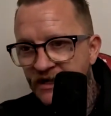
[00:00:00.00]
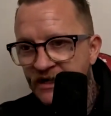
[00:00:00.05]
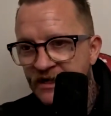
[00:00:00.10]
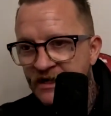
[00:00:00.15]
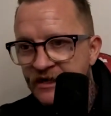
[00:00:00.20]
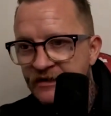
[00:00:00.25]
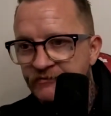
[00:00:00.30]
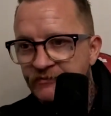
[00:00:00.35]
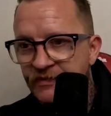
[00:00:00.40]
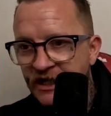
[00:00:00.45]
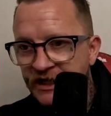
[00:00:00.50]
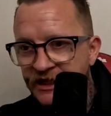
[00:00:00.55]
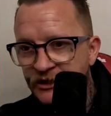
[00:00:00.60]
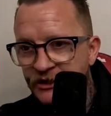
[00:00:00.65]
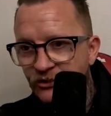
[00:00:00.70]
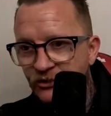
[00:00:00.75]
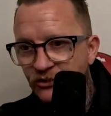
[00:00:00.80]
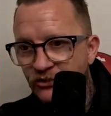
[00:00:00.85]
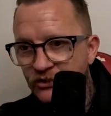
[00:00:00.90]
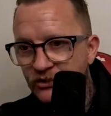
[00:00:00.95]
many
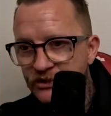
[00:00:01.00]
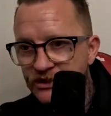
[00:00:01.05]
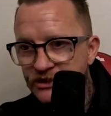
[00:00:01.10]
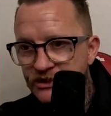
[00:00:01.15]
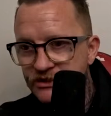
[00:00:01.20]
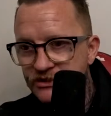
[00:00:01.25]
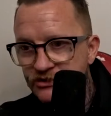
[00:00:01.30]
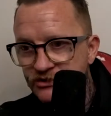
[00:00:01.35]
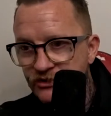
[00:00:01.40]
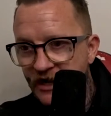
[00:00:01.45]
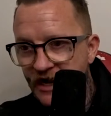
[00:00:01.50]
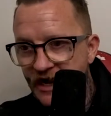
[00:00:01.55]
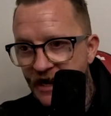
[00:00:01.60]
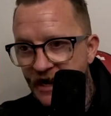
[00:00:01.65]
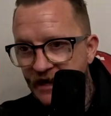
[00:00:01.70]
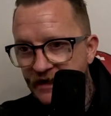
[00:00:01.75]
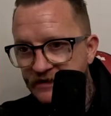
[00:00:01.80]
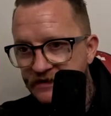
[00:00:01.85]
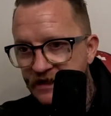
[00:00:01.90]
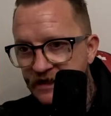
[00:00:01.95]
crooks
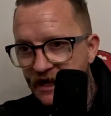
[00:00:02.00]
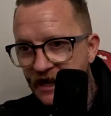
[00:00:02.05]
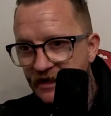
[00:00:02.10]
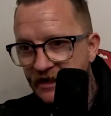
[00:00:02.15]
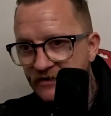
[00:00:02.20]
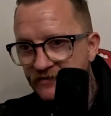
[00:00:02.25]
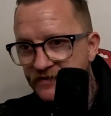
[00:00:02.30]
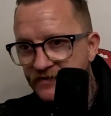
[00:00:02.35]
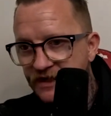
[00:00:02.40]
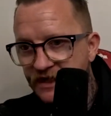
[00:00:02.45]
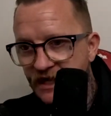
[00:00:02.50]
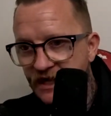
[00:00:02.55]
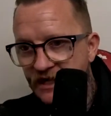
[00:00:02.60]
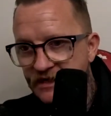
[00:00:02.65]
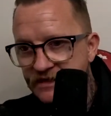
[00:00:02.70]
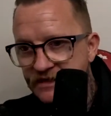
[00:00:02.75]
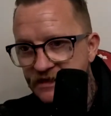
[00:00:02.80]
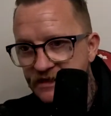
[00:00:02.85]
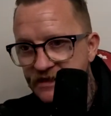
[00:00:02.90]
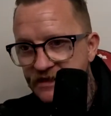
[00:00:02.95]
dragged out of the
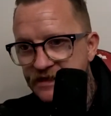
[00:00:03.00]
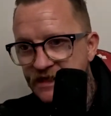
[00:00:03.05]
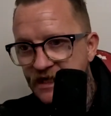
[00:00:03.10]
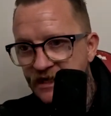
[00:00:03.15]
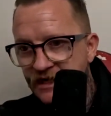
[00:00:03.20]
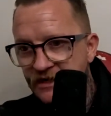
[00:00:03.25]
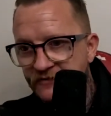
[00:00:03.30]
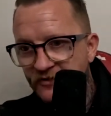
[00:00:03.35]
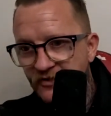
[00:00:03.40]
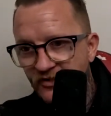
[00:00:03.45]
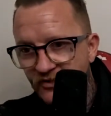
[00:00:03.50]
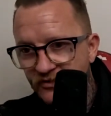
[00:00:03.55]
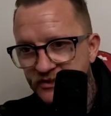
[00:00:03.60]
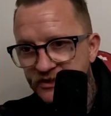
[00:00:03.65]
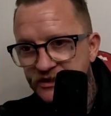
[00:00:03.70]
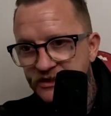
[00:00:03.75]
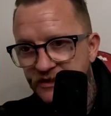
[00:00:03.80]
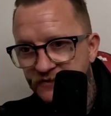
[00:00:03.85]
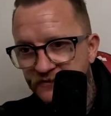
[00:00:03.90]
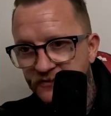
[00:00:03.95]
custody center
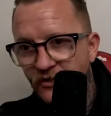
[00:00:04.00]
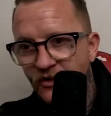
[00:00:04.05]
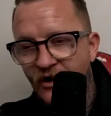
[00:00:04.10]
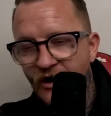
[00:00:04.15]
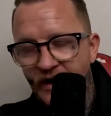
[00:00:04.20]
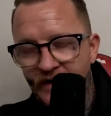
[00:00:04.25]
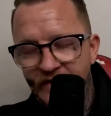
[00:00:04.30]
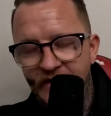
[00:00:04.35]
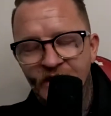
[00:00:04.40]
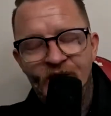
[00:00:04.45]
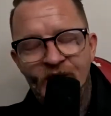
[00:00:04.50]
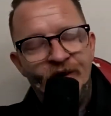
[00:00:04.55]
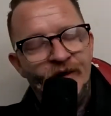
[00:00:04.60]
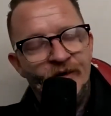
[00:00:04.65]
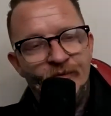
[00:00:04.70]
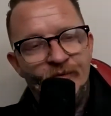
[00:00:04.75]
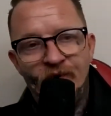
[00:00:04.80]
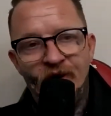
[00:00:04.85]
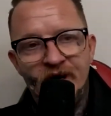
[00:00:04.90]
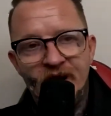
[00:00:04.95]
to fight.
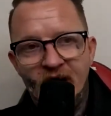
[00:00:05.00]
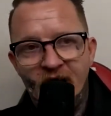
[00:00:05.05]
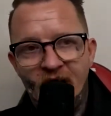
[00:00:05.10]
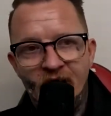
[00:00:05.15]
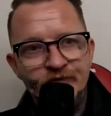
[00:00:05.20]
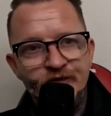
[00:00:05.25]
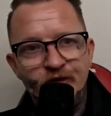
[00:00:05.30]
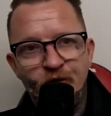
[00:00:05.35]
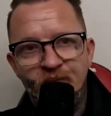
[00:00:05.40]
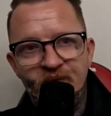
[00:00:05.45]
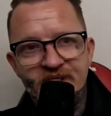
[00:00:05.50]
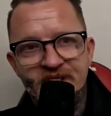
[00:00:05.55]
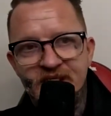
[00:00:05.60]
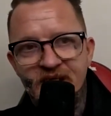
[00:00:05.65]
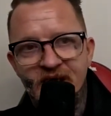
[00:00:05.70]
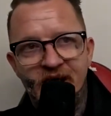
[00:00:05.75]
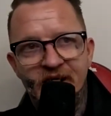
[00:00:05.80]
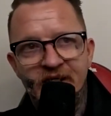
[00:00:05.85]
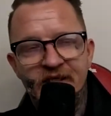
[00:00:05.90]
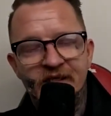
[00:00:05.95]

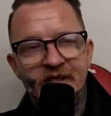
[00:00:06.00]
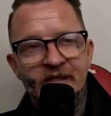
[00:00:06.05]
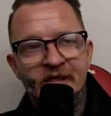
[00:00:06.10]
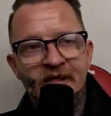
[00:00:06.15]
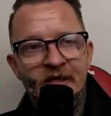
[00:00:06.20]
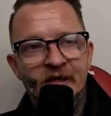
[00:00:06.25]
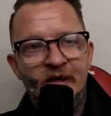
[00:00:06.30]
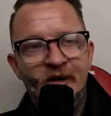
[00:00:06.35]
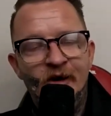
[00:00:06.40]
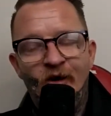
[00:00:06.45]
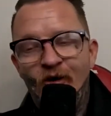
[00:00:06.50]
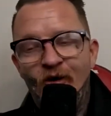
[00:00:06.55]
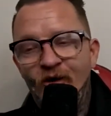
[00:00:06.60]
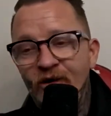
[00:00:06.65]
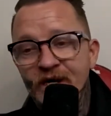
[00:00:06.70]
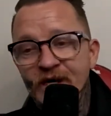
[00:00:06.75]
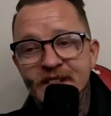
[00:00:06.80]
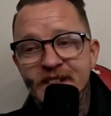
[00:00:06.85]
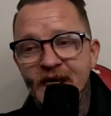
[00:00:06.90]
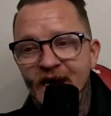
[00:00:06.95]
100%. Oi,
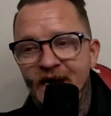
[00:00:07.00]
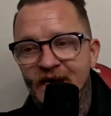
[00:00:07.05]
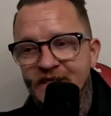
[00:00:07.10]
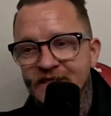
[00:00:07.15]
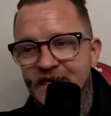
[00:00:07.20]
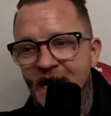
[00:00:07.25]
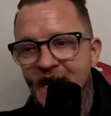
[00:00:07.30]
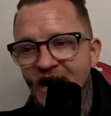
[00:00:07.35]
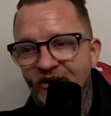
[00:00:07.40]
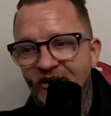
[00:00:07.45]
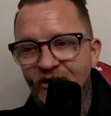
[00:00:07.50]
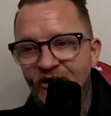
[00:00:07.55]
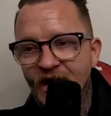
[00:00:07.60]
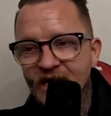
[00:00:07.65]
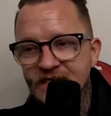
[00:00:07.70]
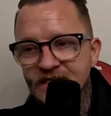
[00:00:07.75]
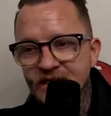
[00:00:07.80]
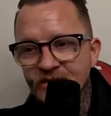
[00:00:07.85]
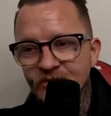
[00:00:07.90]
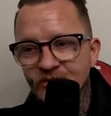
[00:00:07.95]
Tex, how
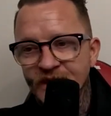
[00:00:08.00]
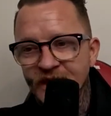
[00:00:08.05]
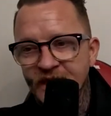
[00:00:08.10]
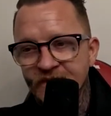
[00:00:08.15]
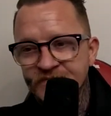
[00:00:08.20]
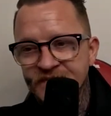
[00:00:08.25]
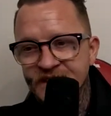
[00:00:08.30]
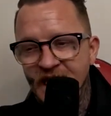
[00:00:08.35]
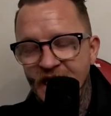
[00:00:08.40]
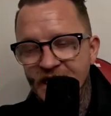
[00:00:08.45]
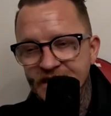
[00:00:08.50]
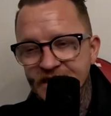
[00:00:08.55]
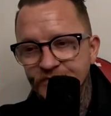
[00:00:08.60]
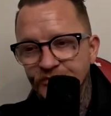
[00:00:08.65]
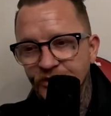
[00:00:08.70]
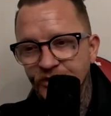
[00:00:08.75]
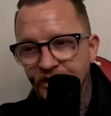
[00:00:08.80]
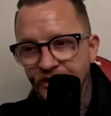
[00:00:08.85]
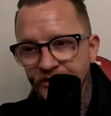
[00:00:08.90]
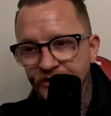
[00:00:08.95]
crazy were them days,
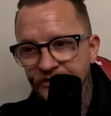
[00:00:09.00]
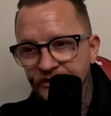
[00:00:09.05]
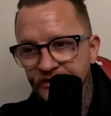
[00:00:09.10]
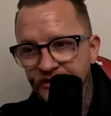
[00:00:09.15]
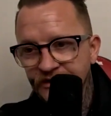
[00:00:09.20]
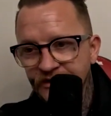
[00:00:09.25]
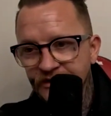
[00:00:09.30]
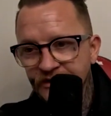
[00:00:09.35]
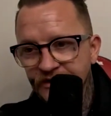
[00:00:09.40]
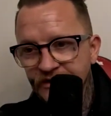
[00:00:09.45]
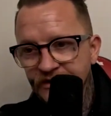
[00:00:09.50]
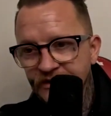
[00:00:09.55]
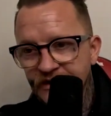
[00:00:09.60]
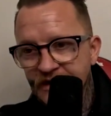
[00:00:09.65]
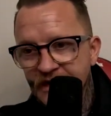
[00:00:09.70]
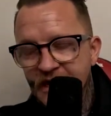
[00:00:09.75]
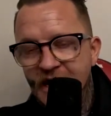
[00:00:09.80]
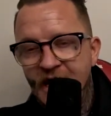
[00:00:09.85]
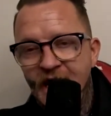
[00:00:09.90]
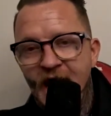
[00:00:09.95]
bro?
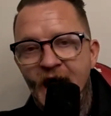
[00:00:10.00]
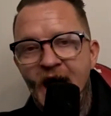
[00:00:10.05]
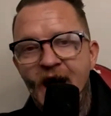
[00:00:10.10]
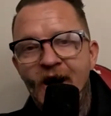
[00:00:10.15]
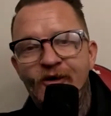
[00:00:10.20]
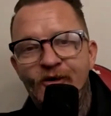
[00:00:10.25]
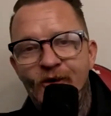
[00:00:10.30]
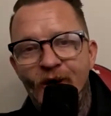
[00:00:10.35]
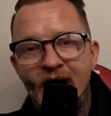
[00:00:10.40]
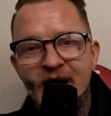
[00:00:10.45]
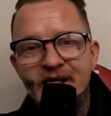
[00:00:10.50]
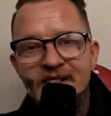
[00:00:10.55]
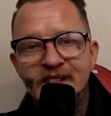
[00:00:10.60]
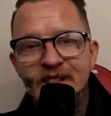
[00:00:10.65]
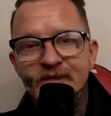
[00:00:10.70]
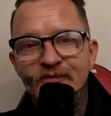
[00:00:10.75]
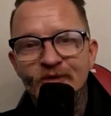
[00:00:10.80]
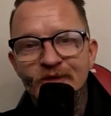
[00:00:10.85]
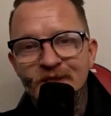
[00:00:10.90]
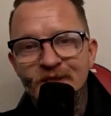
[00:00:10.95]
How crazy
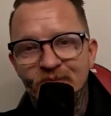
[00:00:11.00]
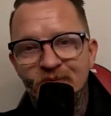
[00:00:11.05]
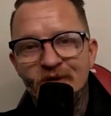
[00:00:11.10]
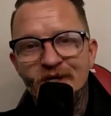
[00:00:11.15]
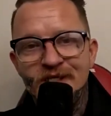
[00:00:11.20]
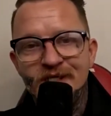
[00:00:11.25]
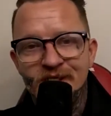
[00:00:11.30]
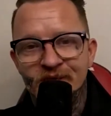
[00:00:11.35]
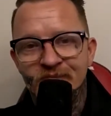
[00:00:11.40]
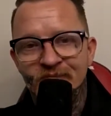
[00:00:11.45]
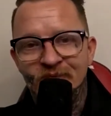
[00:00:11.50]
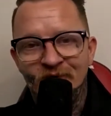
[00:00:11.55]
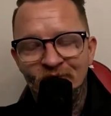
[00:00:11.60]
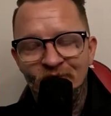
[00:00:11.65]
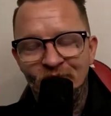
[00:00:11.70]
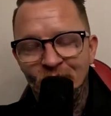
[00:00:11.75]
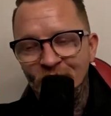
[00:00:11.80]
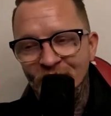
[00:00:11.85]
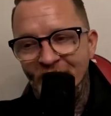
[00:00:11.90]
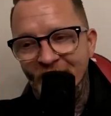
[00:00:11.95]
was prison
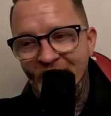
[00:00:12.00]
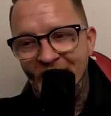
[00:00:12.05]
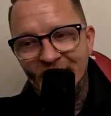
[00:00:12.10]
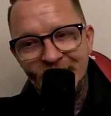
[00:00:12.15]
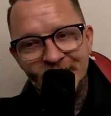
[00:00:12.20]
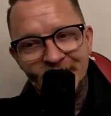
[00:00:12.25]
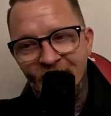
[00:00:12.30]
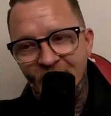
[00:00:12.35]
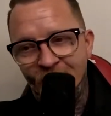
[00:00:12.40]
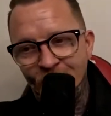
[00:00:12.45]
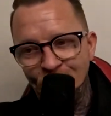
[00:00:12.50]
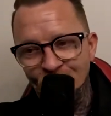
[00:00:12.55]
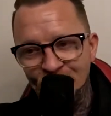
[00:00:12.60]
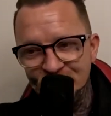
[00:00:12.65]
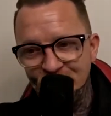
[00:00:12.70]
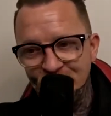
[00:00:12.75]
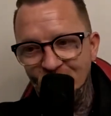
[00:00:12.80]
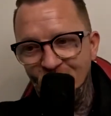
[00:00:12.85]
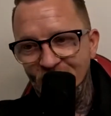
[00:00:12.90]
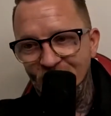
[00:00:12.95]
before they had cameras,
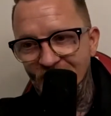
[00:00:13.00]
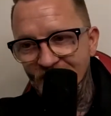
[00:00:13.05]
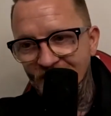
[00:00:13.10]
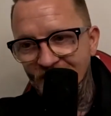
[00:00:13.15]
brother?